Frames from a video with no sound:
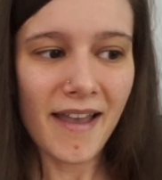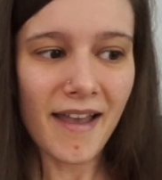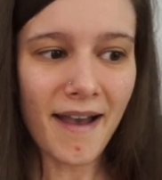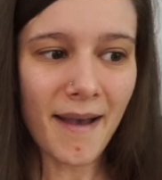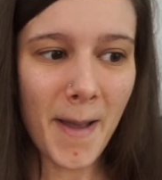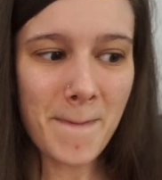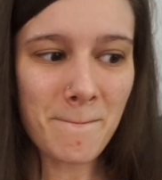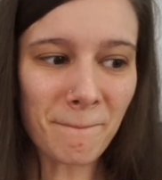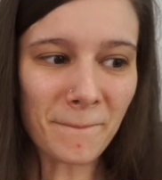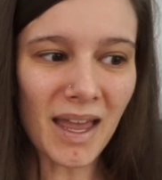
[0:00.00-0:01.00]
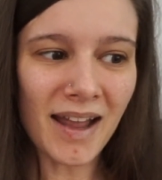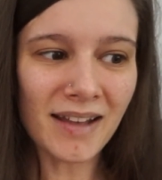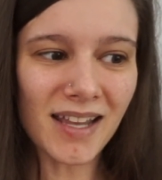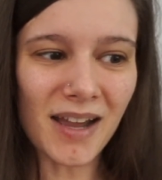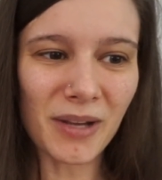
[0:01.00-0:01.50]
Um,
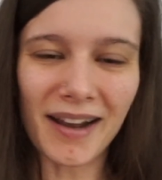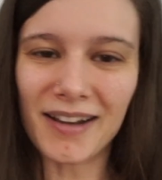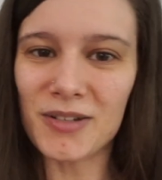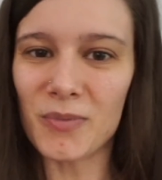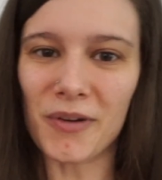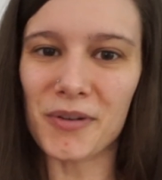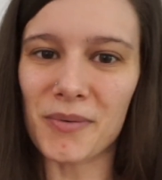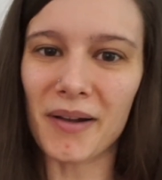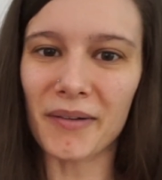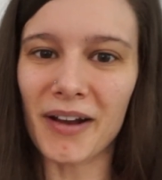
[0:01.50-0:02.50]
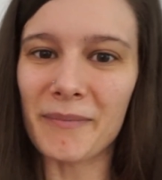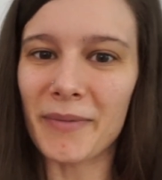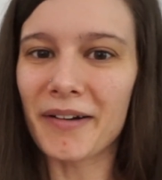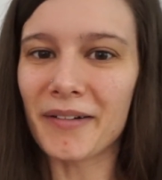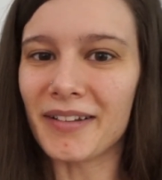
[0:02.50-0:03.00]
and yeah, we kind of just wandered around Crate and
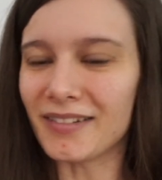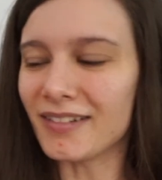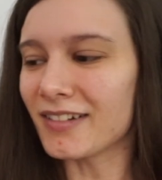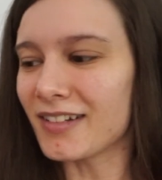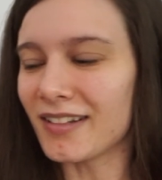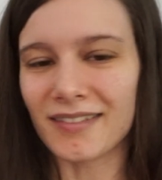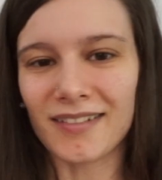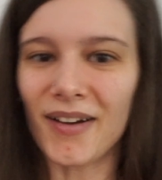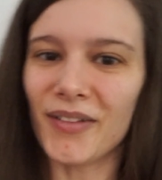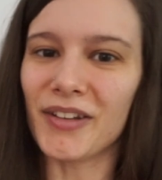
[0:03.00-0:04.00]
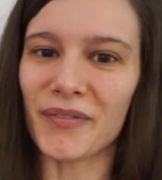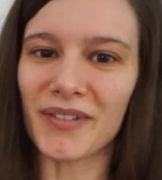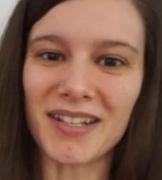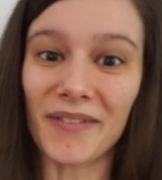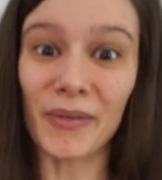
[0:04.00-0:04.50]
Barrel and looked at all the
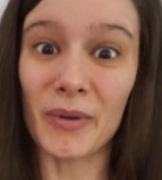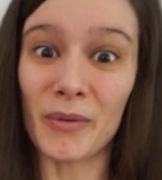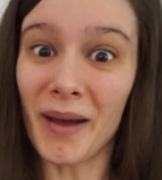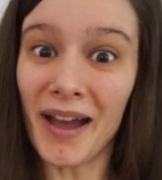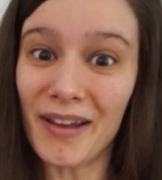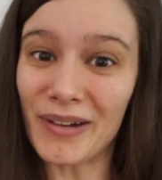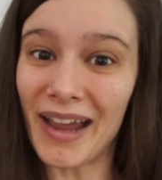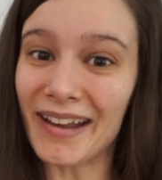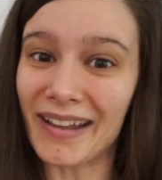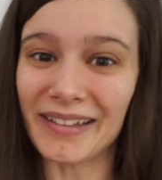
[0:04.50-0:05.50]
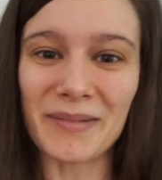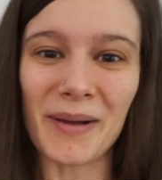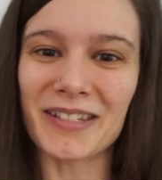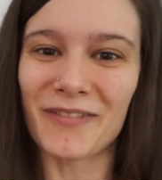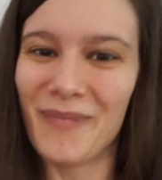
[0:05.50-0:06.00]
different stuff that we would buy if we had endless
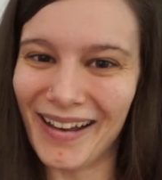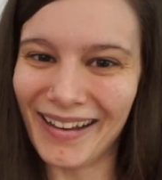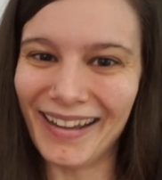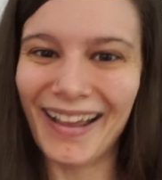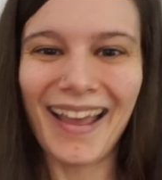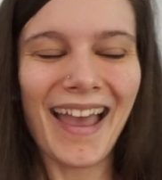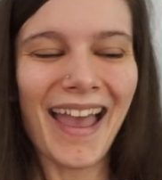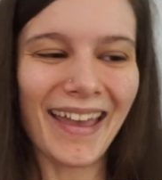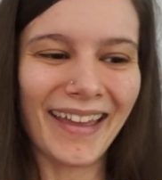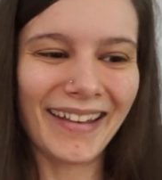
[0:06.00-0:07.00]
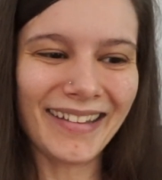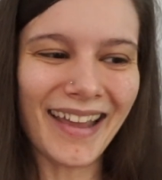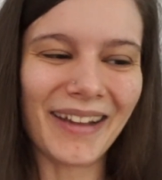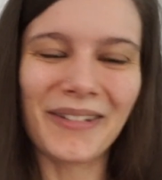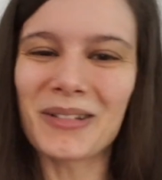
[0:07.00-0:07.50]
amounts of money, and
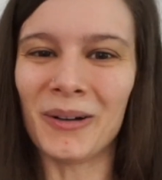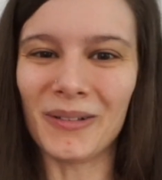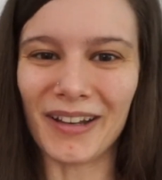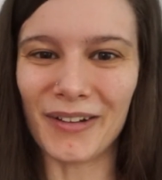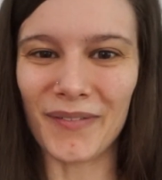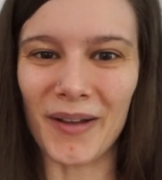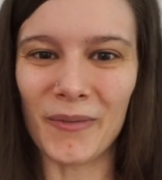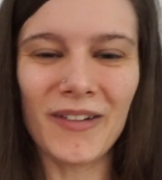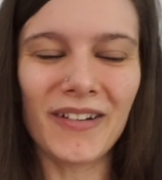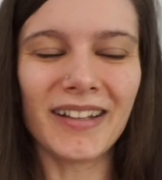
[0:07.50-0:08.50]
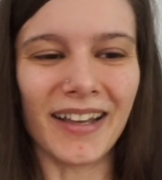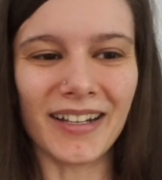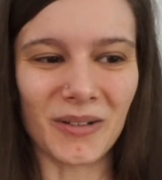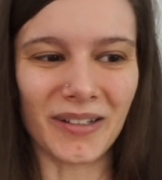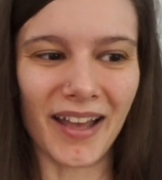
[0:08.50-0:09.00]
yeah, it was a whole lot of fun. We really
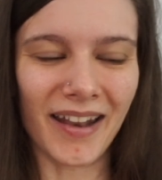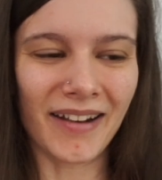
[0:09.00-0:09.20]
like doing that.